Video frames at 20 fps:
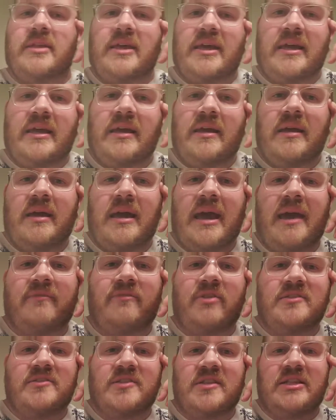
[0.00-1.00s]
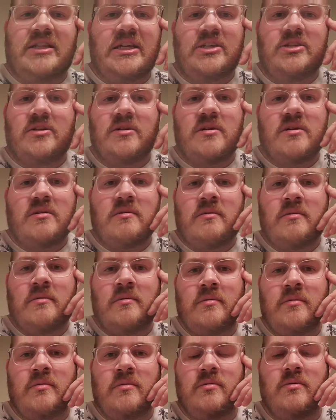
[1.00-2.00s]
Do they have her as a
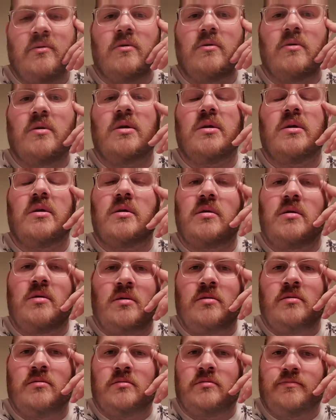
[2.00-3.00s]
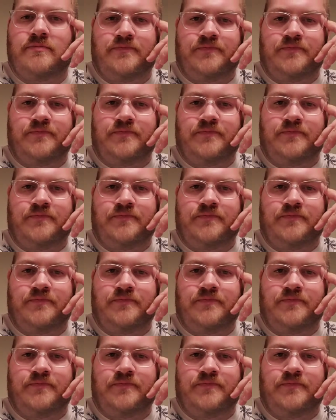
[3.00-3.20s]
teacher, or?